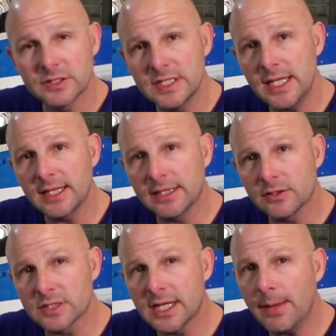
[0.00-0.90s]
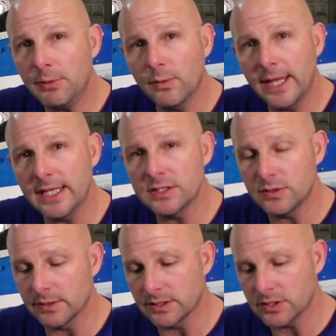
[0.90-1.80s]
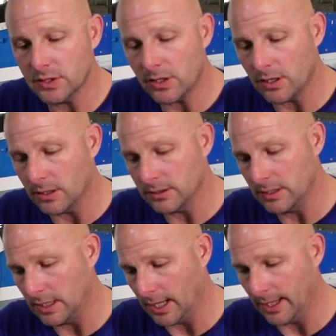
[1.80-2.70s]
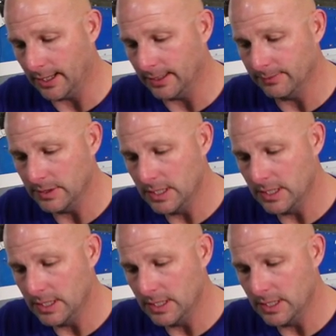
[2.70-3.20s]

see that there's a couple ways to install uh,